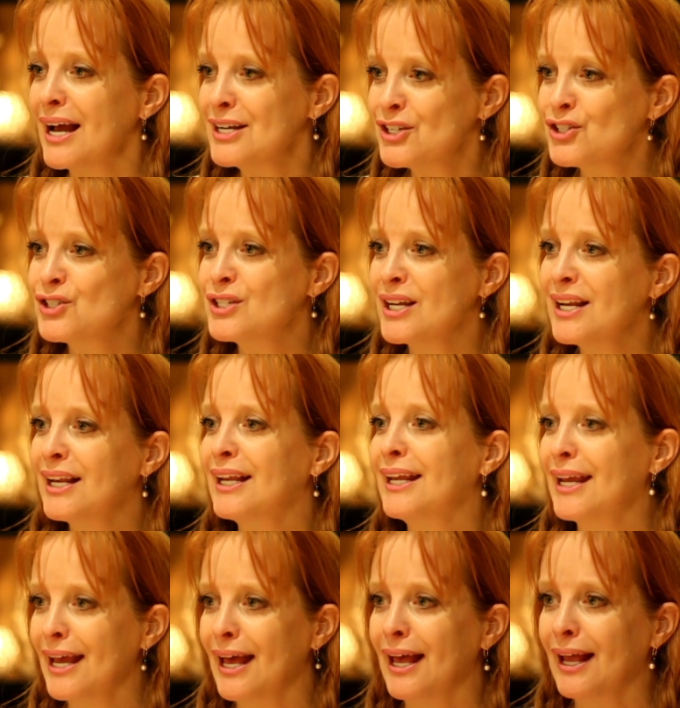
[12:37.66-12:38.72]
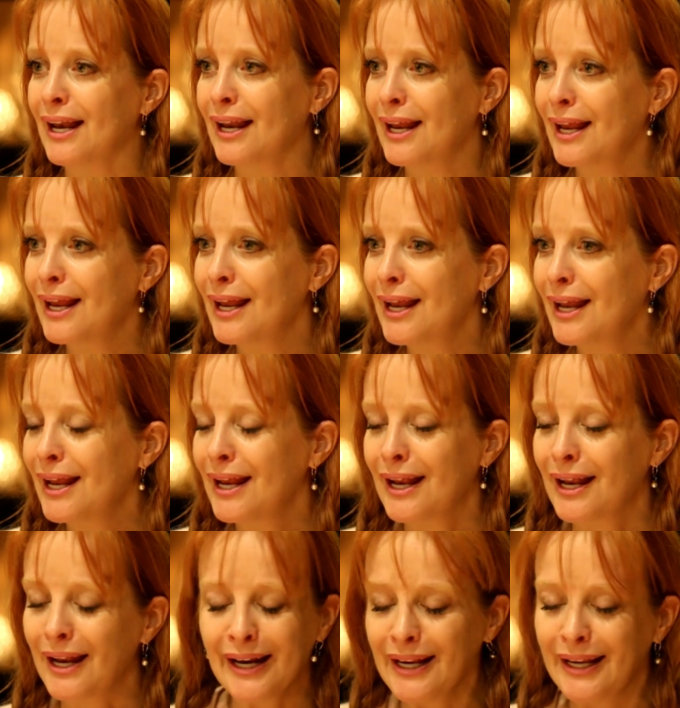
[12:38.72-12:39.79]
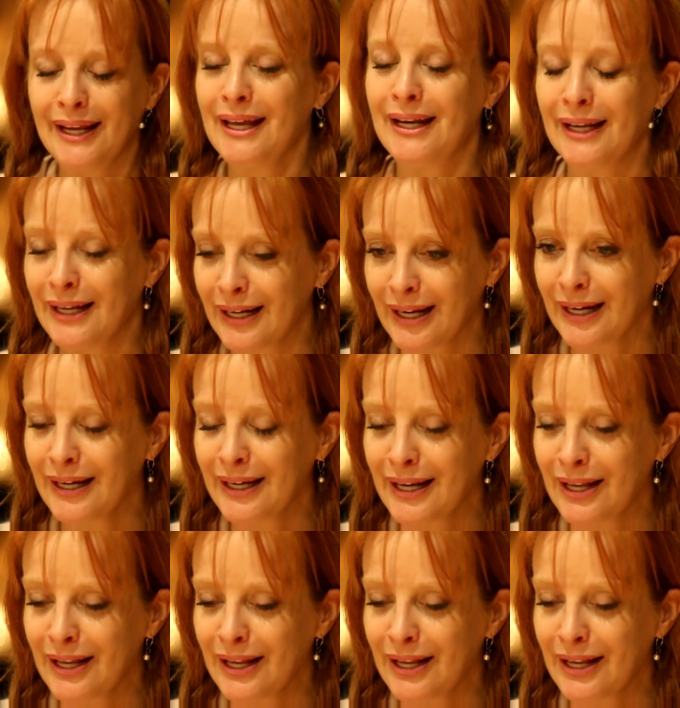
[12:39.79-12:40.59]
I just didn't get. I didn't get it. I didn't